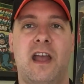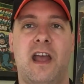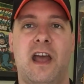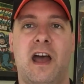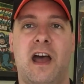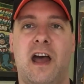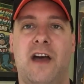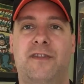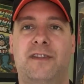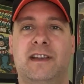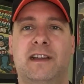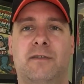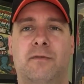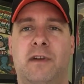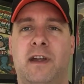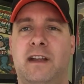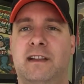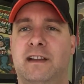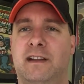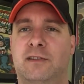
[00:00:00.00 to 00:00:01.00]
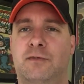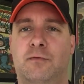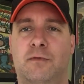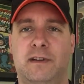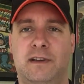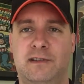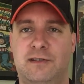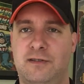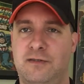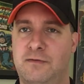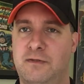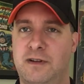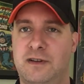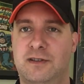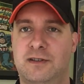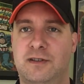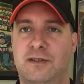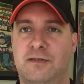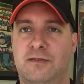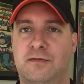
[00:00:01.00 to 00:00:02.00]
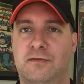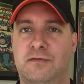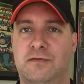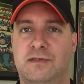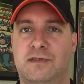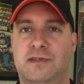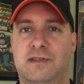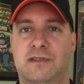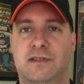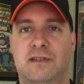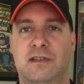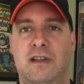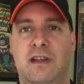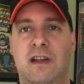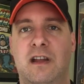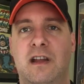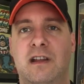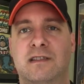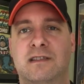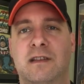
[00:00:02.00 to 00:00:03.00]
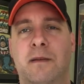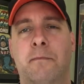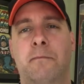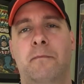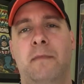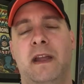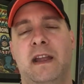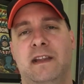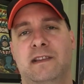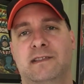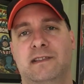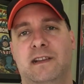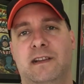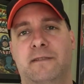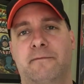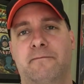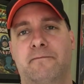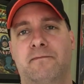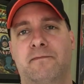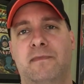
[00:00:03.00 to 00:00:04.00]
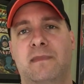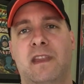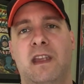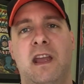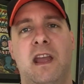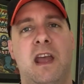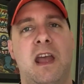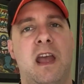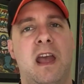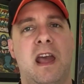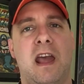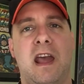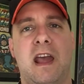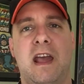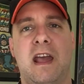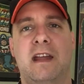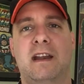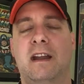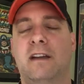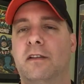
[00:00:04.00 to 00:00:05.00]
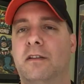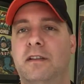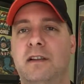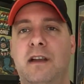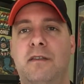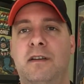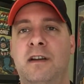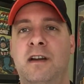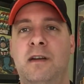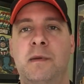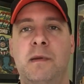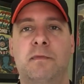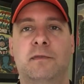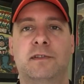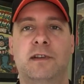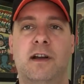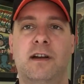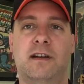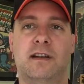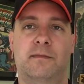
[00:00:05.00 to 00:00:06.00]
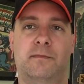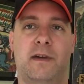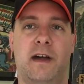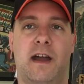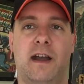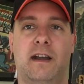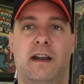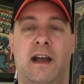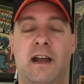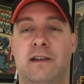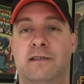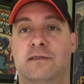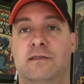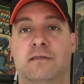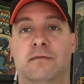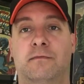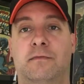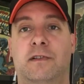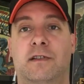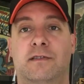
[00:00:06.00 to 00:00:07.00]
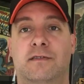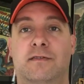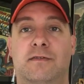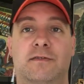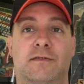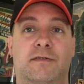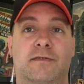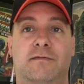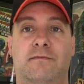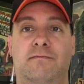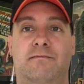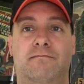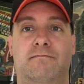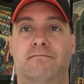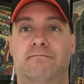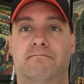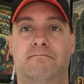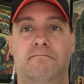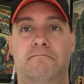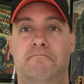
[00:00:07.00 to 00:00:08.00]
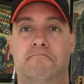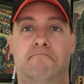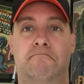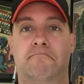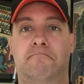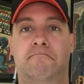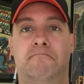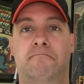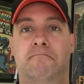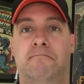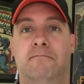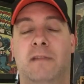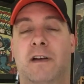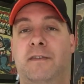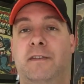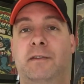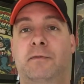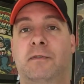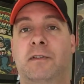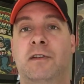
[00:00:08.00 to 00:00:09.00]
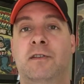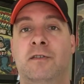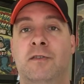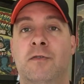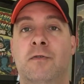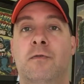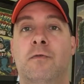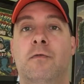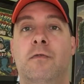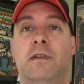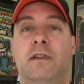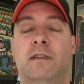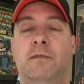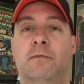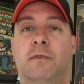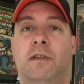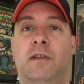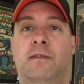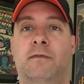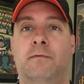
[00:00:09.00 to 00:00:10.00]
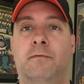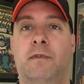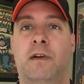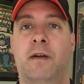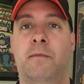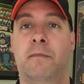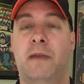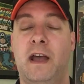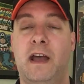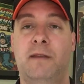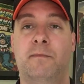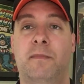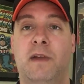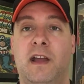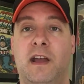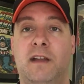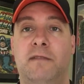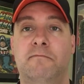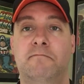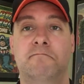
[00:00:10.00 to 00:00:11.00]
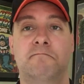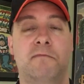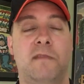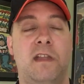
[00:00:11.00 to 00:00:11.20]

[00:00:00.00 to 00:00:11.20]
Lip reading: I think it ran like 22 issues. It's amazing. And I don't ever hear people talking about it, I assume, because there's nothing really new in the world of Madman.